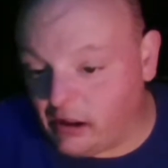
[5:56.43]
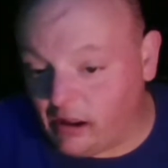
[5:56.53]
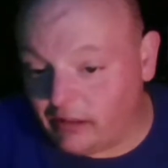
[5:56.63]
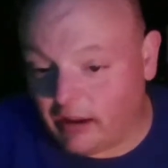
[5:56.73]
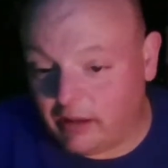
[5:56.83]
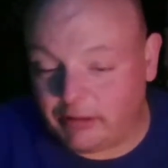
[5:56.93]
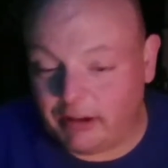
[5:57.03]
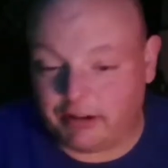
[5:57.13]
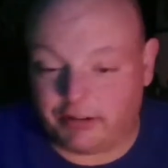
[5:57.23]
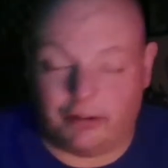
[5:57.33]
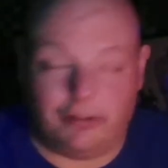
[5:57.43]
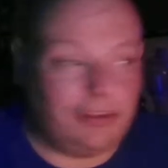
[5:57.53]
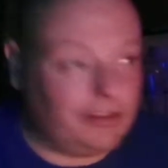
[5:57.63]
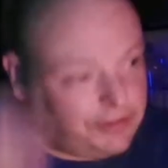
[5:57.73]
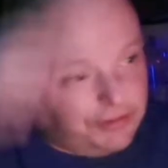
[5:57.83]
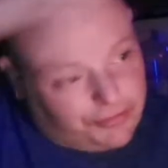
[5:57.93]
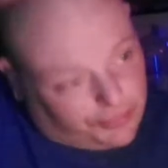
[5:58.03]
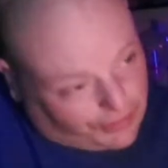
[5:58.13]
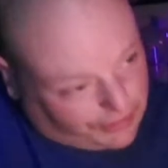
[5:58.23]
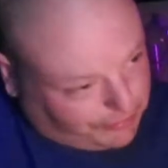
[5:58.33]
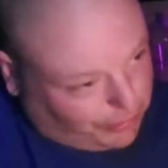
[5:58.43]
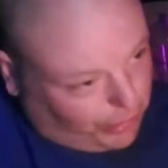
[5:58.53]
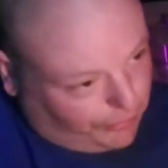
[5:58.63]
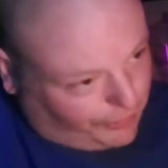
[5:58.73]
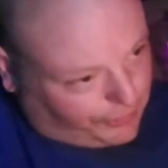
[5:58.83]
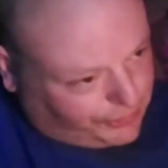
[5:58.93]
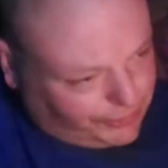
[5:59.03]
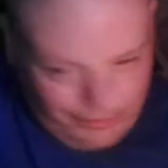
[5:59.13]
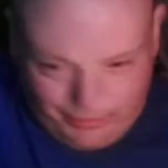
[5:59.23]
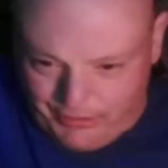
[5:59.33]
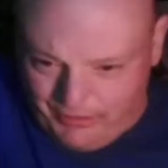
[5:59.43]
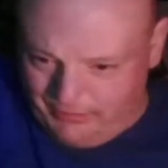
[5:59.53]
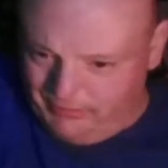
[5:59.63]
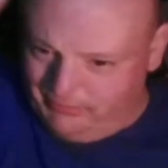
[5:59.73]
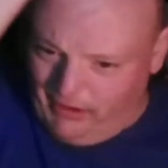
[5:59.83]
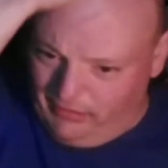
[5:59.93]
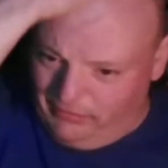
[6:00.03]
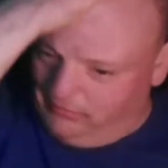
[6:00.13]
Diatomaceous earth, that's used for like pool filters too, isn't it? Yeah.